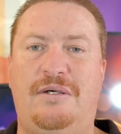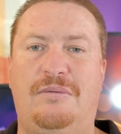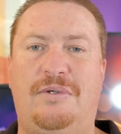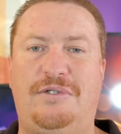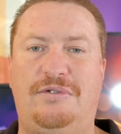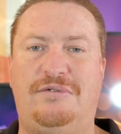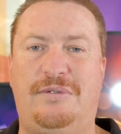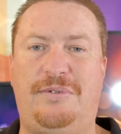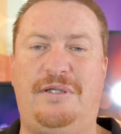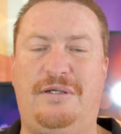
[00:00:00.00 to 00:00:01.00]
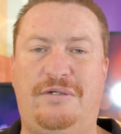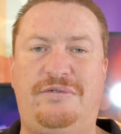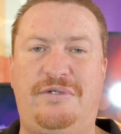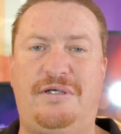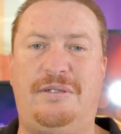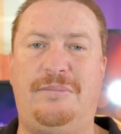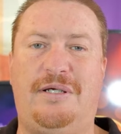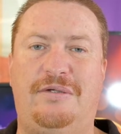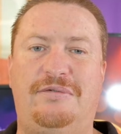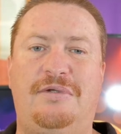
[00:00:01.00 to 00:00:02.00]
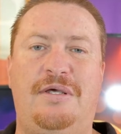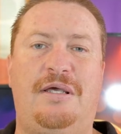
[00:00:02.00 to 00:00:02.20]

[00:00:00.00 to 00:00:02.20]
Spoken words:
which is something to consider because